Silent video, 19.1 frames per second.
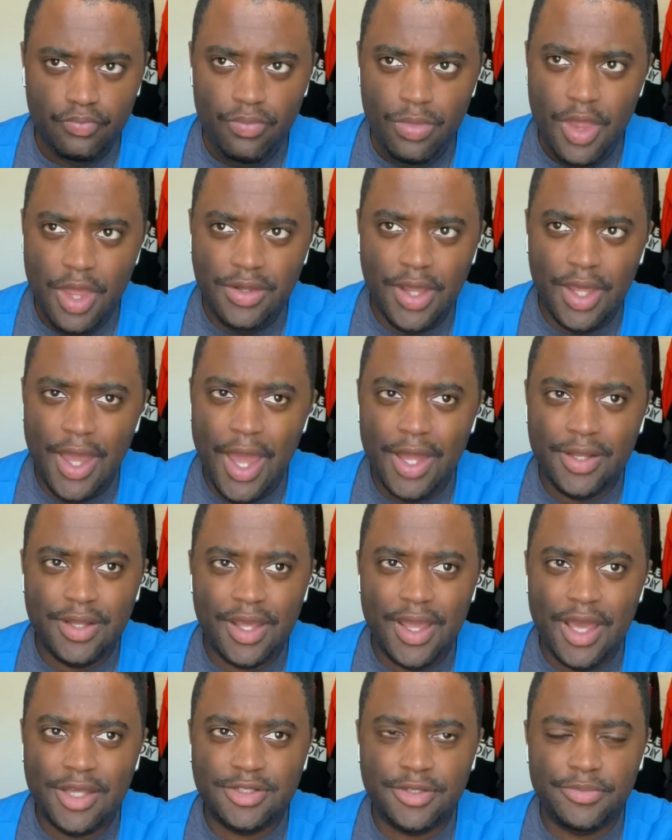they
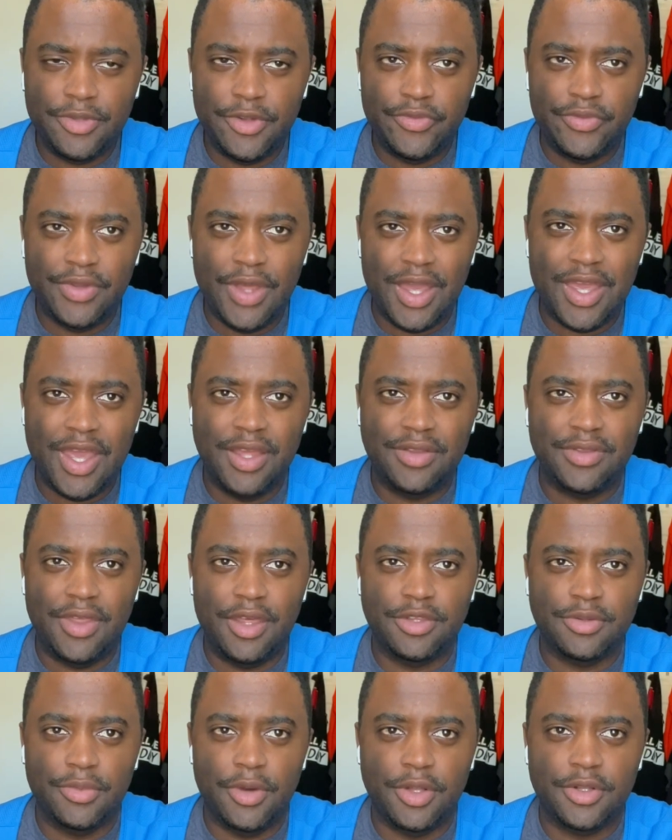got some different. I can't think
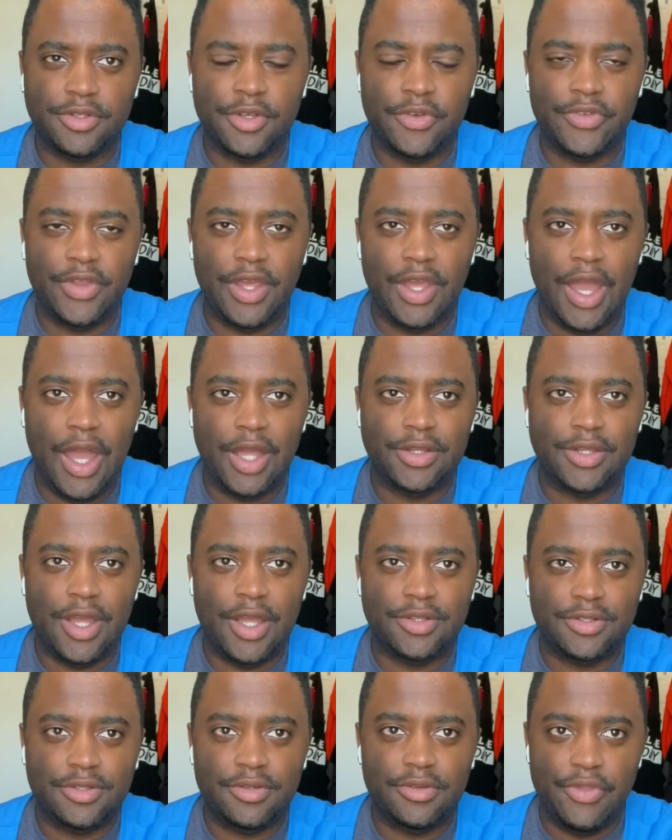of some other stuff they got
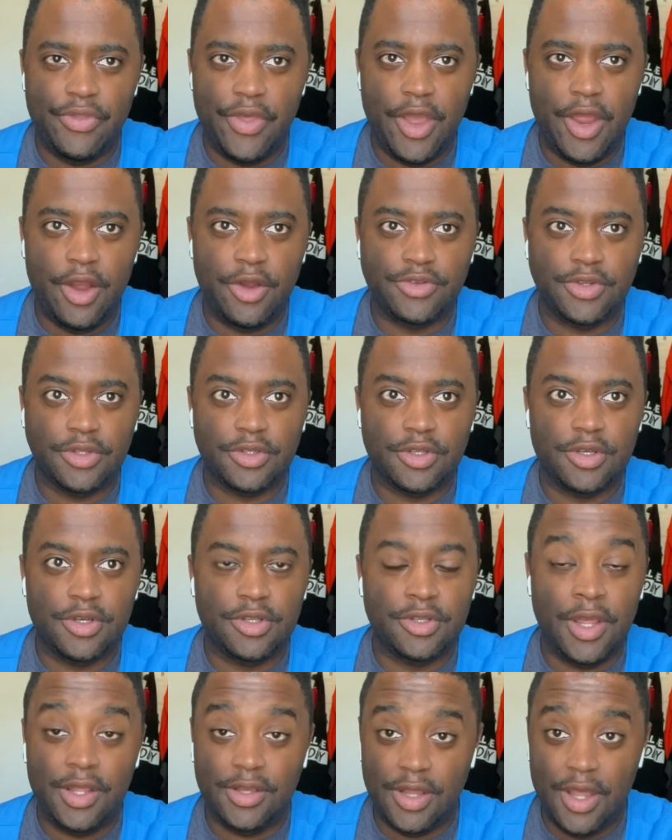that's theirs that's good.
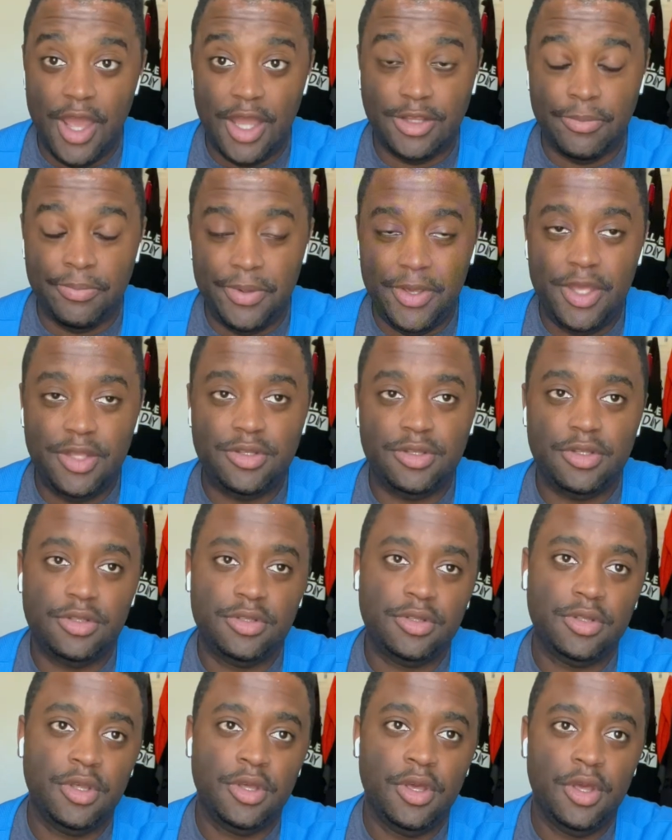They had the pizzas.
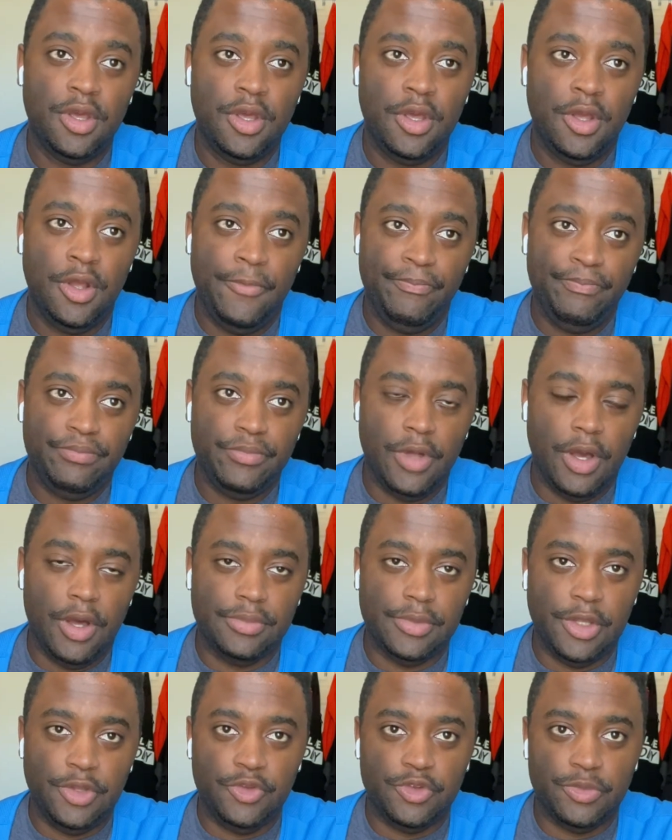
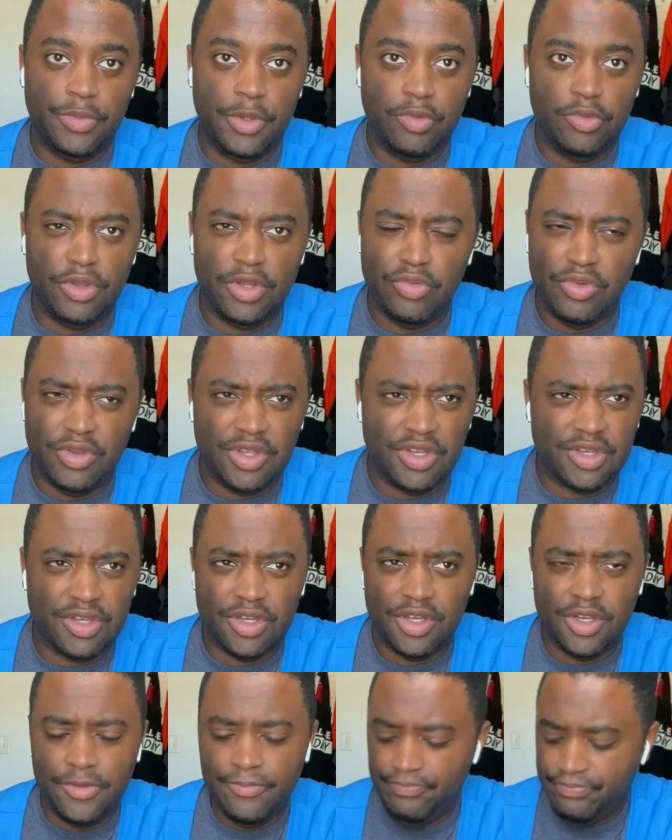They used to be really really
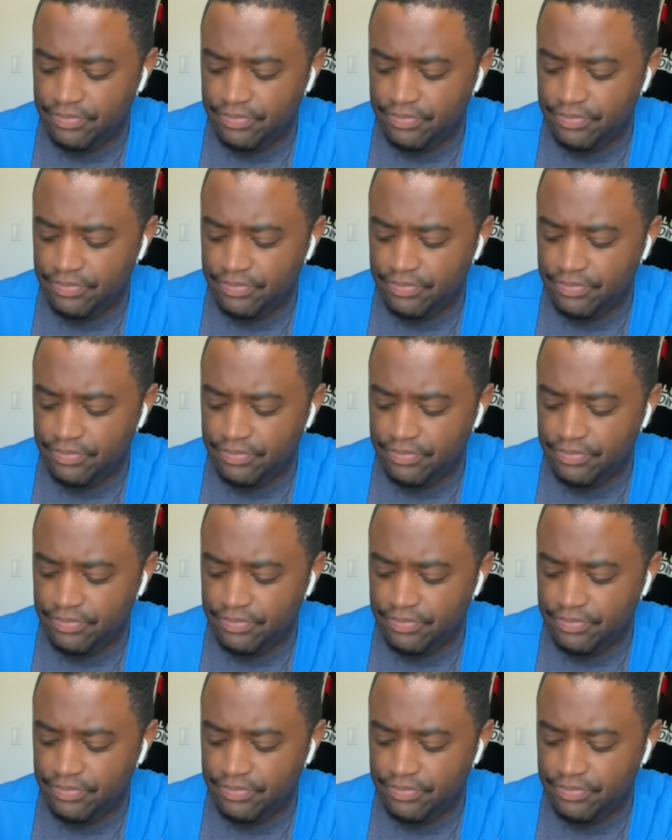good.